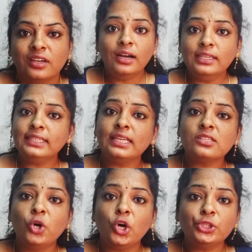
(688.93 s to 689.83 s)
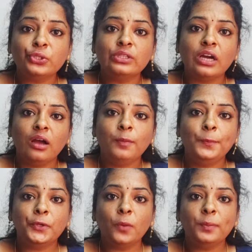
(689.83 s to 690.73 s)
Let us go through the
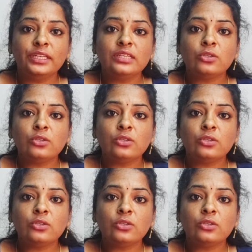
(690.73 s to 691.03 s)
properties